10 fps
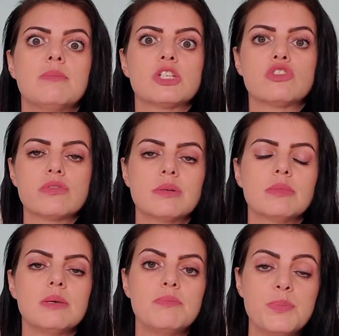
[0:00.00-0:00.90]
them
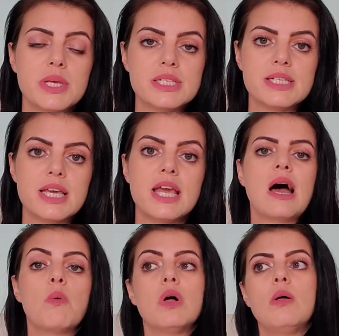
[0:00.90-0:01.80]
extremely busy,
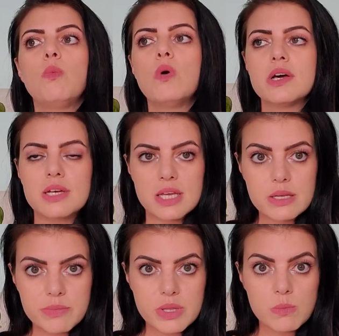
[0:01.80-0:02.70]
that will one,
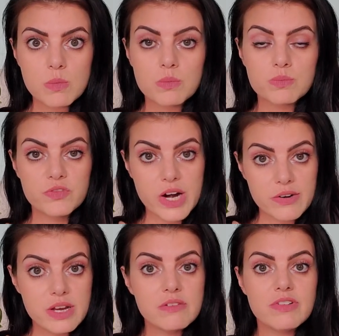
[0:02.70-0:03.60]
keep them
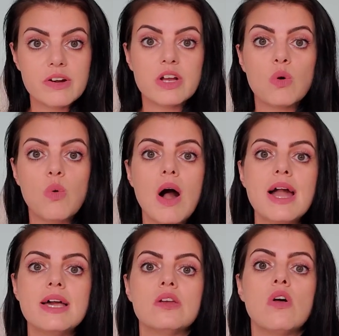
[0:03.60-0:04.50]
very, very
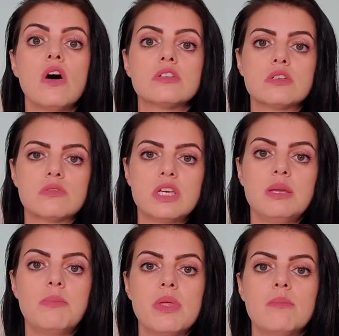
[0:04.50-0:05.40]
quiet and also
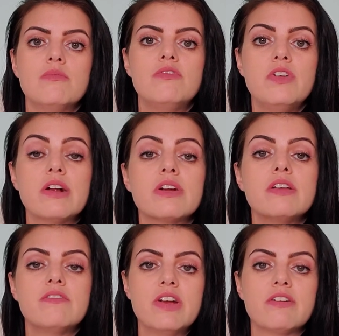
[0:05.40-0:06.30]
keep them very,
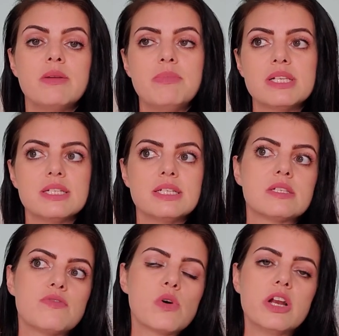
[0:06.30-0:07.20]
very busy.
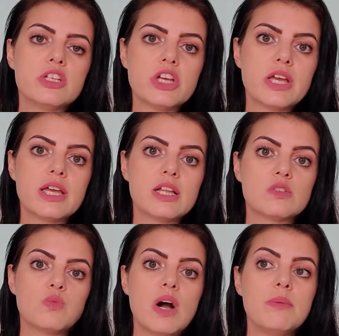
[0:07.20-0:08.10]
It's foraging.
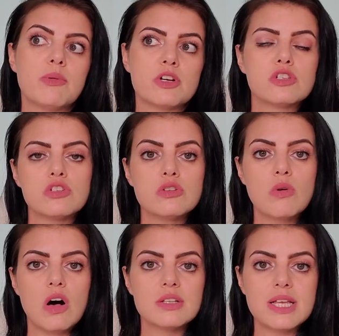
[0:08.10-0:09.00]
It's what birds do
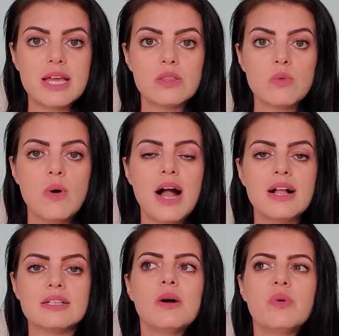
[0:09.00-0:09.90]
all day in the
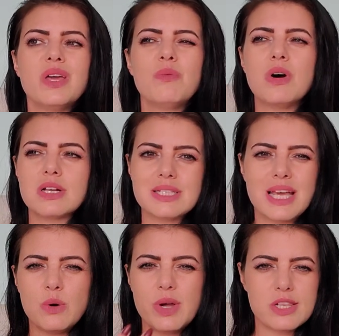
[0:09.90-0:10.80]
wild. We want to
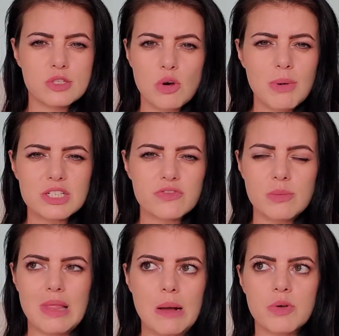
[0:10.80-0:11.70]
take away so much from
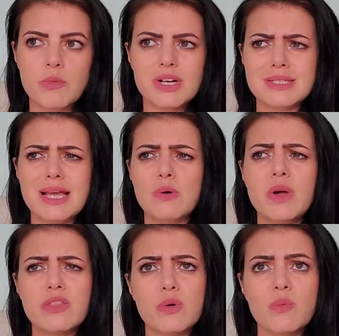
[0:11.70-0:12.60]
them. We want to take
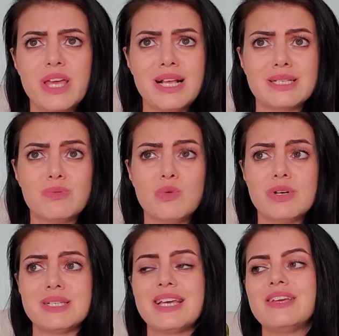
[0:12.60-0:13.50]
away their wings. We want
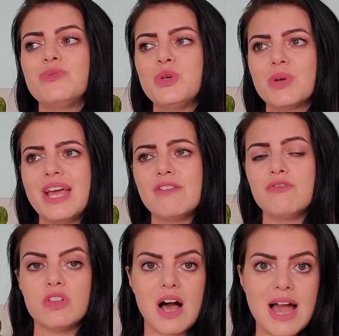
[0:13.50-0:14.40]
to say, you can't
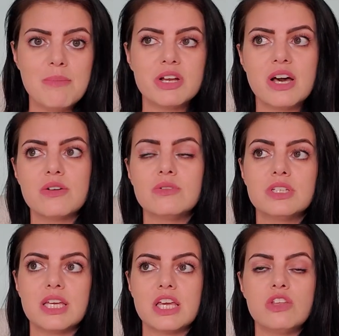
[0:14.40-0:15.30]
fly, but not
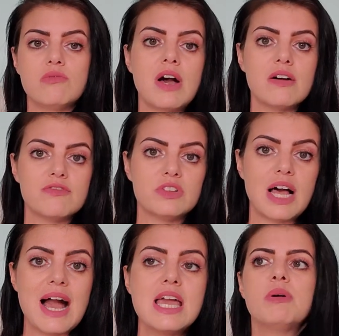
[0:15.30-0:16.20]
only can you not
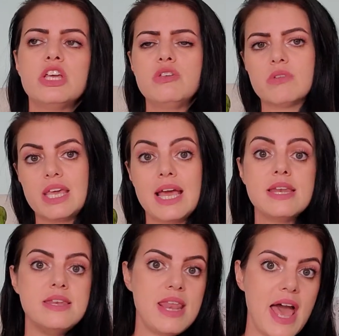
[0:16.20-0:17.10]
fly, but you
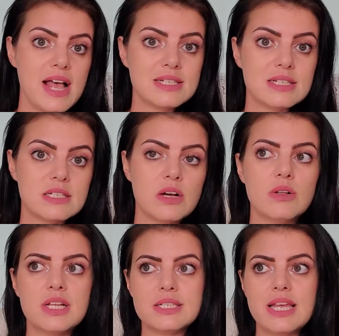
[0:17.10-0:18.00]
can't nest.
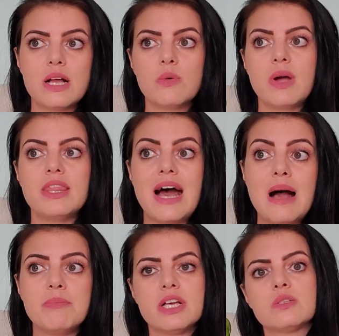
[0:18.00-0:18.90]
So let's take away
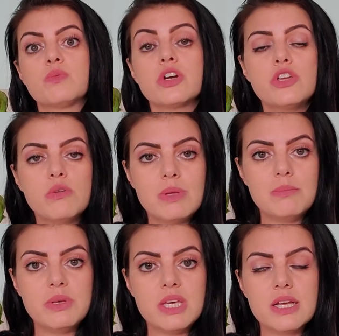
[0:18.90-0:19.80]
that because we're human
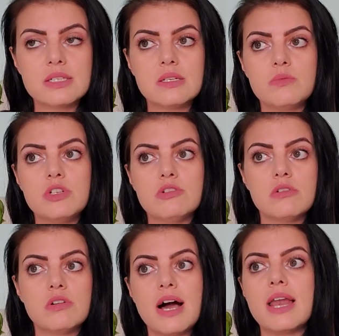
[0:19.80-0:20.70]
beings and we
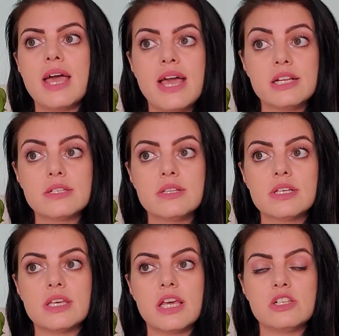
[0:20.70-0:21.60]
don't know how to handle
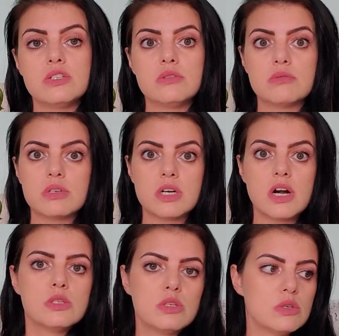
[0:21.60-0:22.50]
in case you
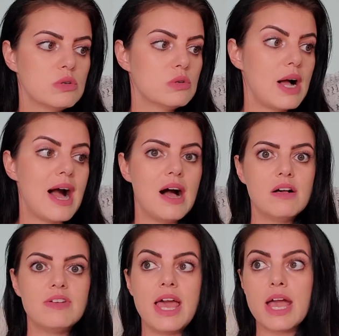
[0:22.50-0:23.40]
were to
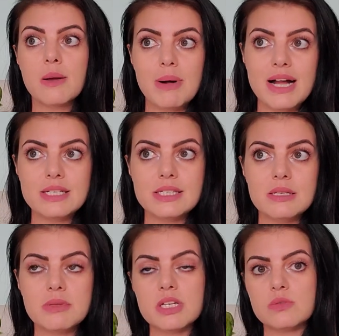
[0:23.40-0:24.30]
have egg
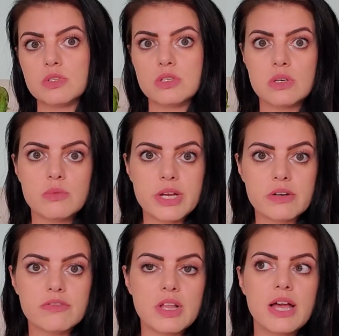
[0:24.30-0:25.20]
binding because we took away
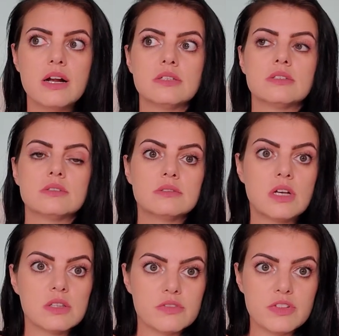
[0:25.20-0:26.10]
your flight on,
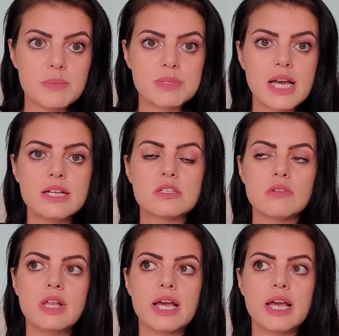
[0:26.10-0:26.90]
on the flip side. So